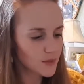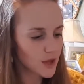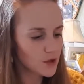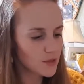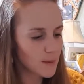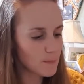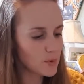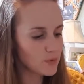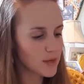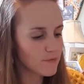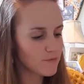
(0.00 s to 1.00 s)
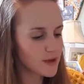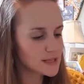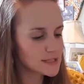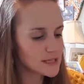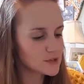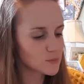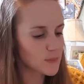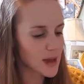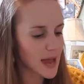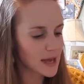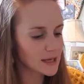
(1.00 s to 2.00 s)
You then pull that first needle
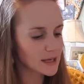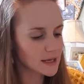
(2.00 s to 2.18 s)
back.